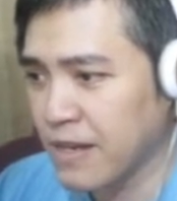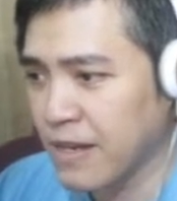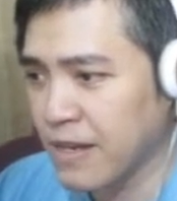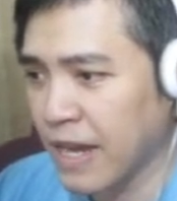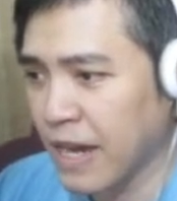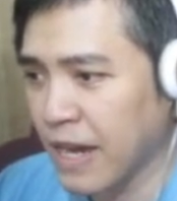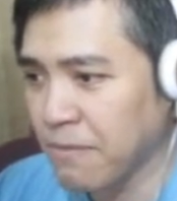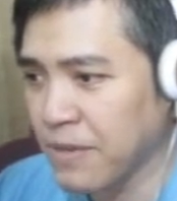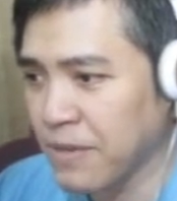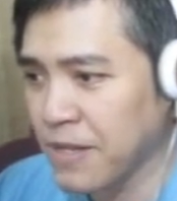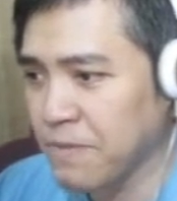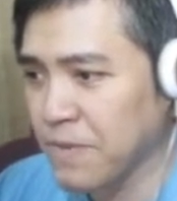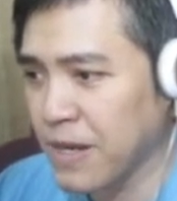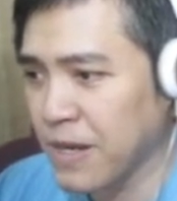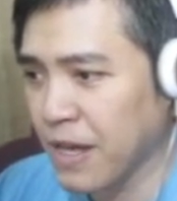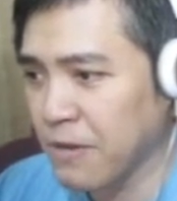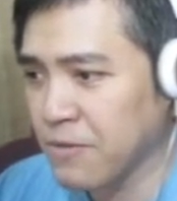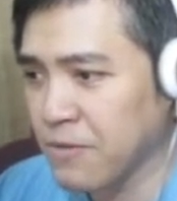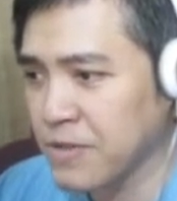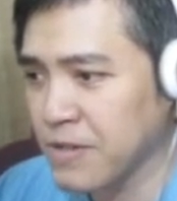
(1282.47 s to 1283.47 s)
That means
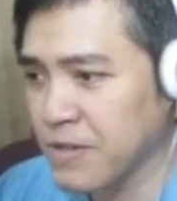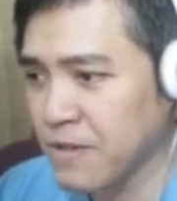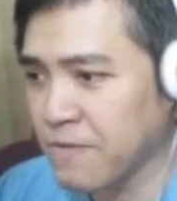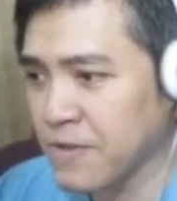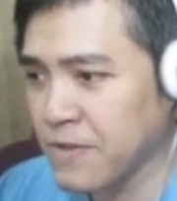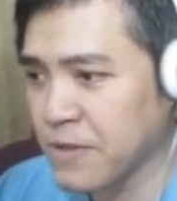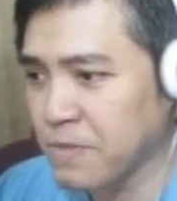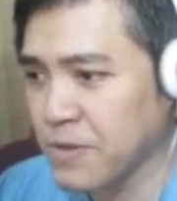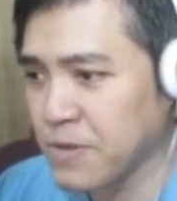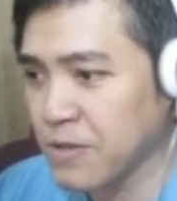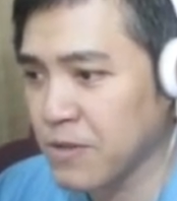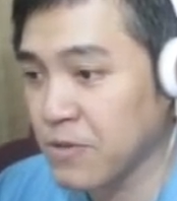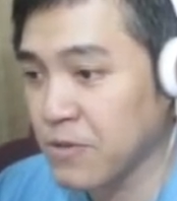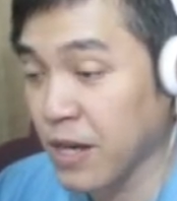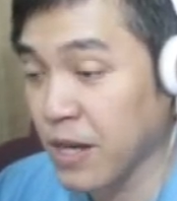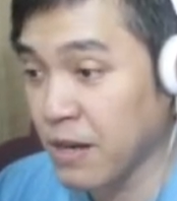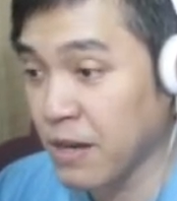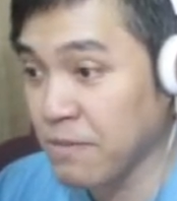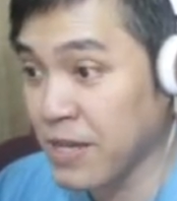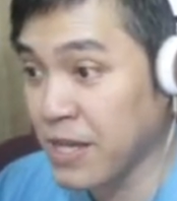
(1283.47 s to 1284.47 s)
Minae wasn't the first person to
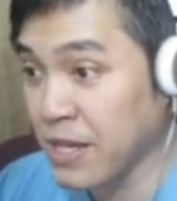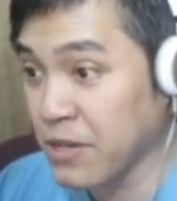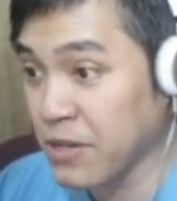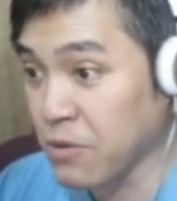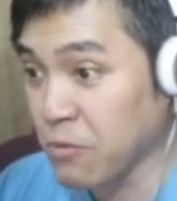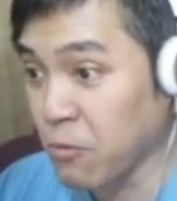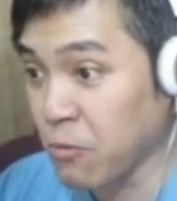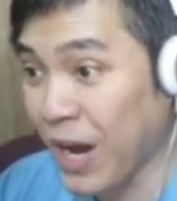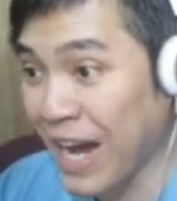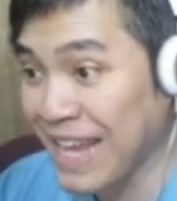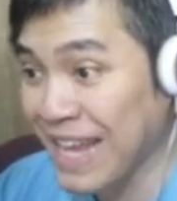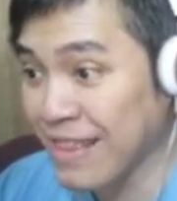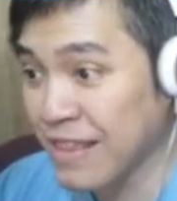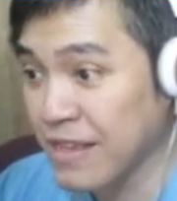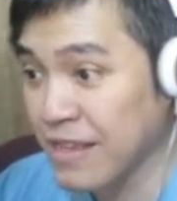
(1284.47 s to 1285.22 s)
come here. What?